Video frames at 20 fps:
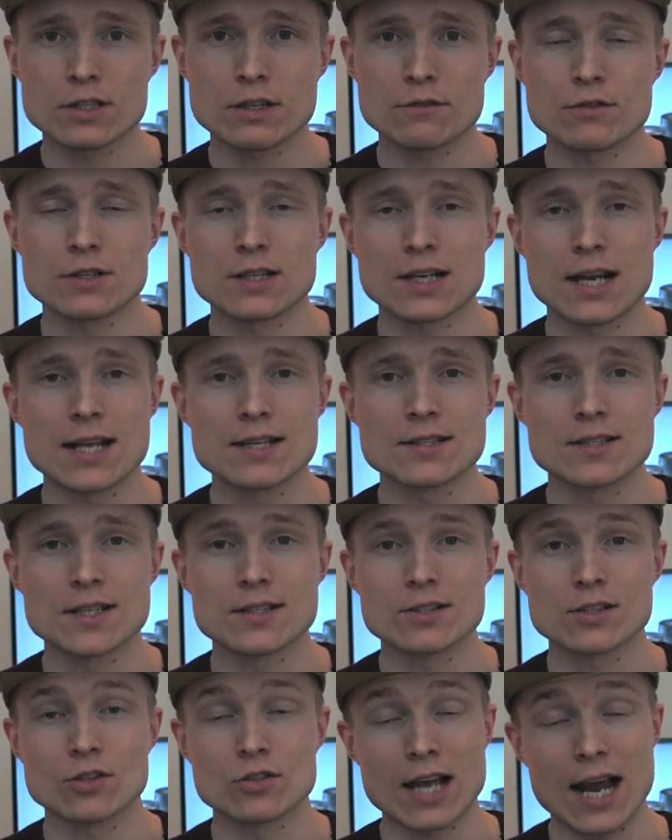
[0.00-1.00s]
different
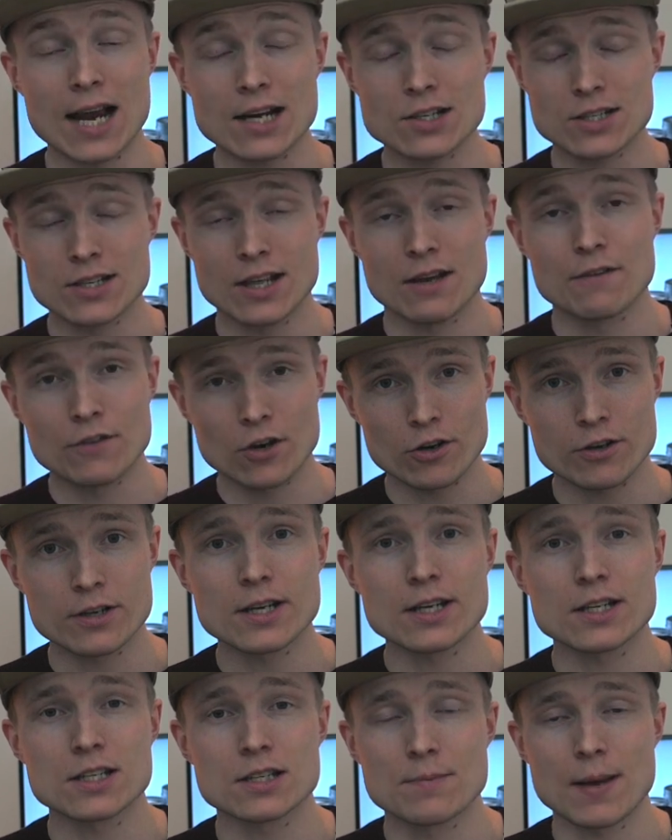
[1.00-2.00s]
lenses because actually they're
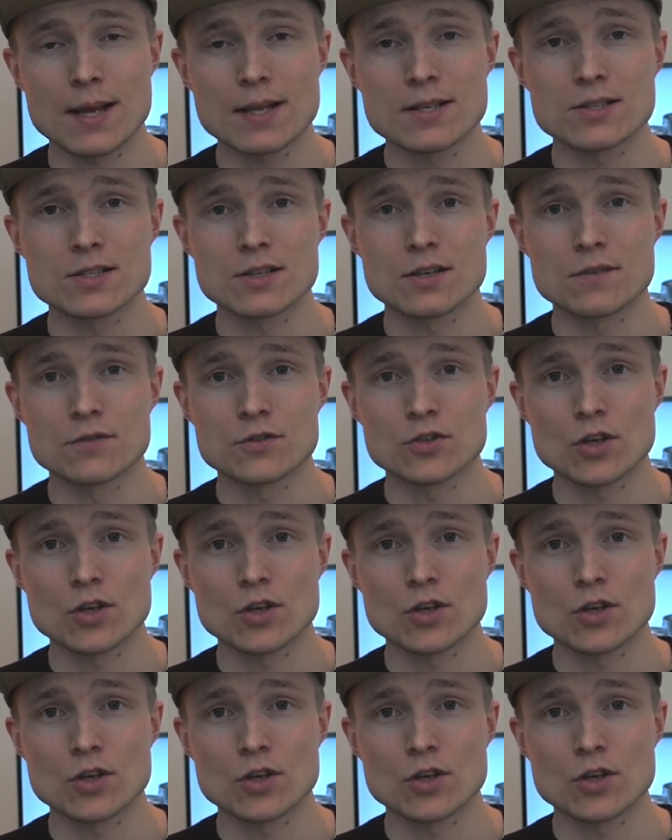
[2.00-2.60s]
very expensive.